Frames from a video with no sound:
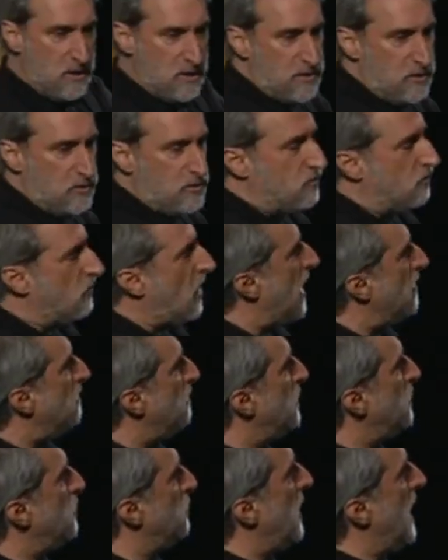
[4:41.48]
they're
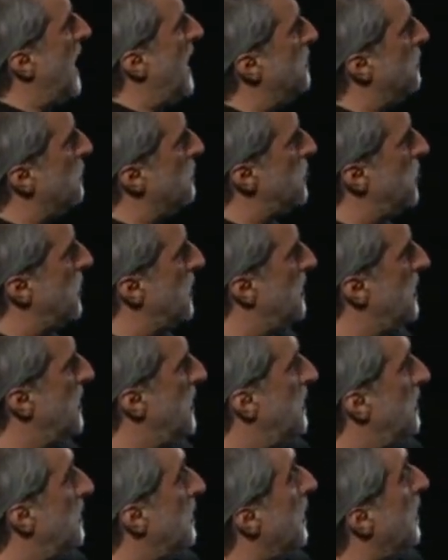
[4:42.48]
driving your energy
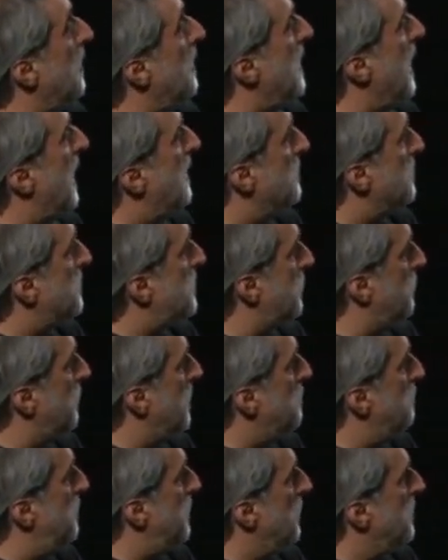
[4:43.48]
need, and there's
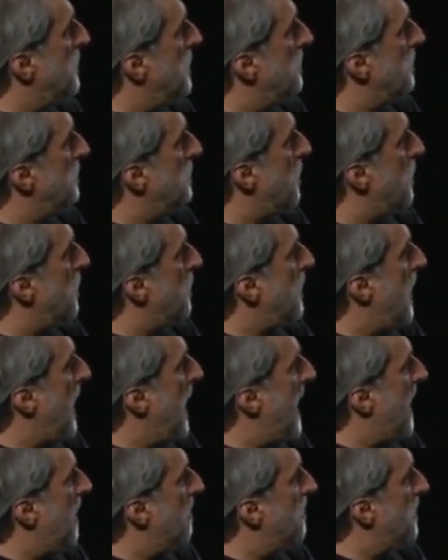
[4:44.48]
three billion who don't
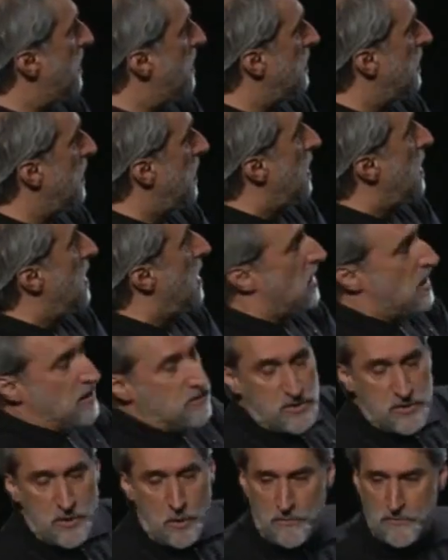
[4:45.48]
have it. And
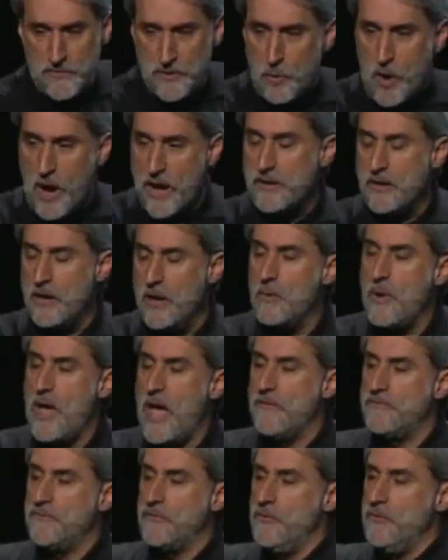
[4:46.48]
so, if you want to go
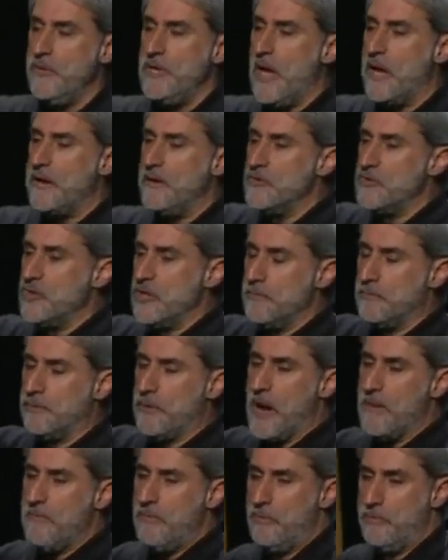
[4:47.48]
after the energy
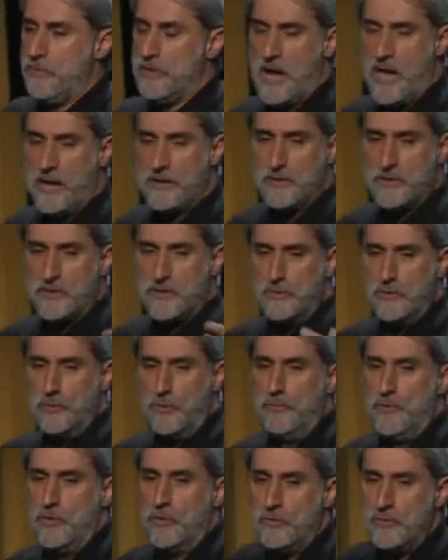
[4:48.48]
problem, and I
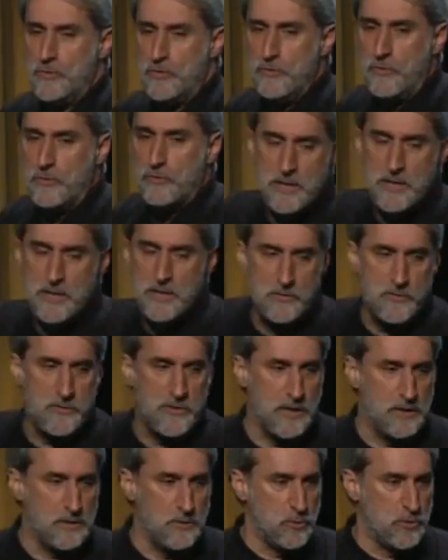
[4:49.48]
assume you'll do the right
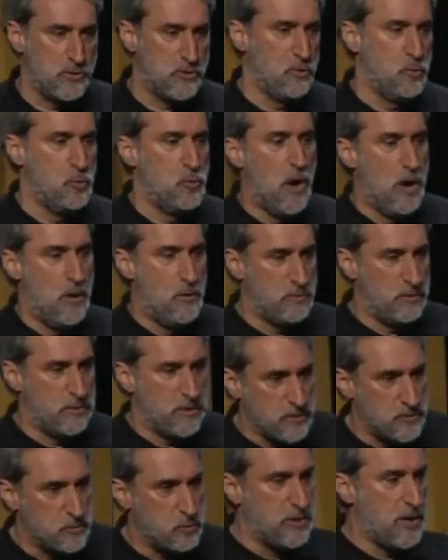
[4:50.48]
thing, which you won't,
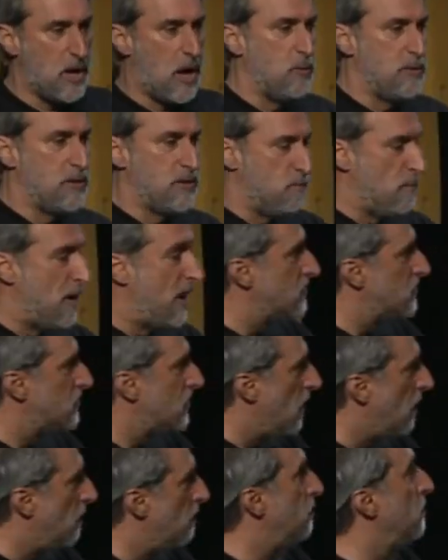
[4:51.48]
because we always mess
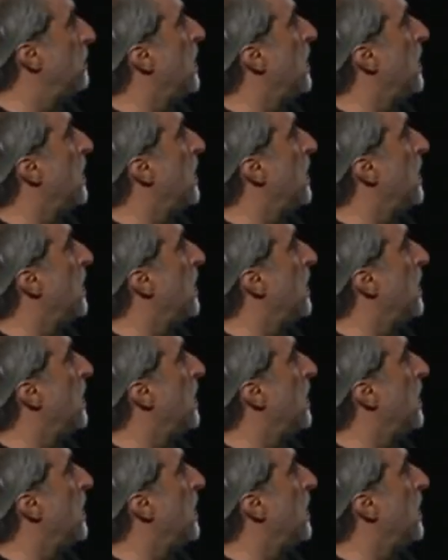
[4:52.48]
up.